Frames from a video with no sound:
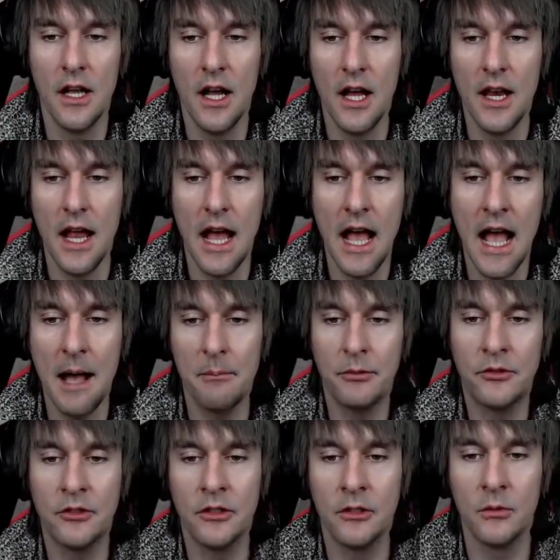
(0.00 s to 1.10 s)
an
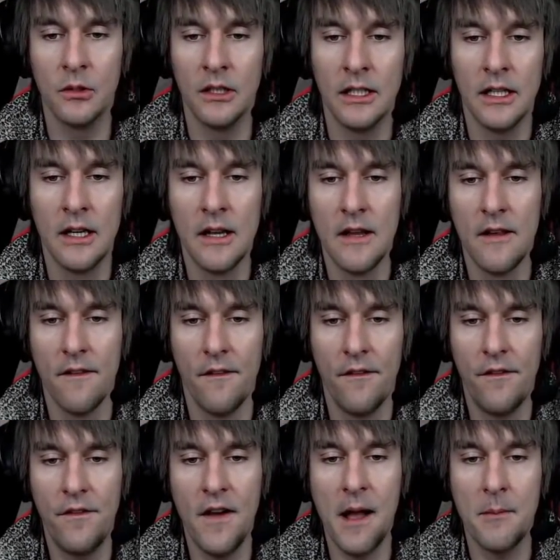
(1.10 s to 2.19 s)
absolutely
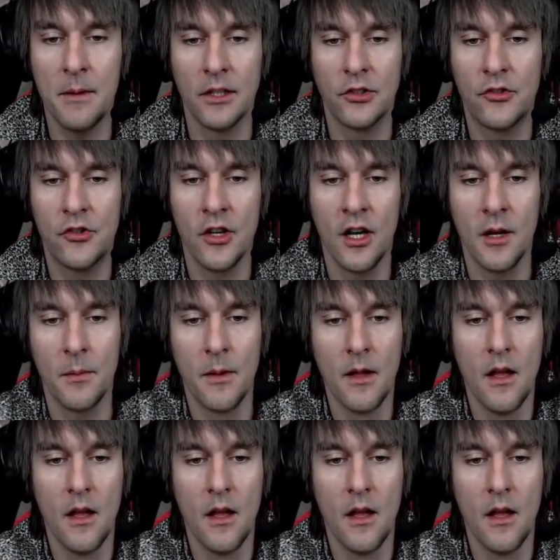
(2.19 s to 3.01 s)
fabulous job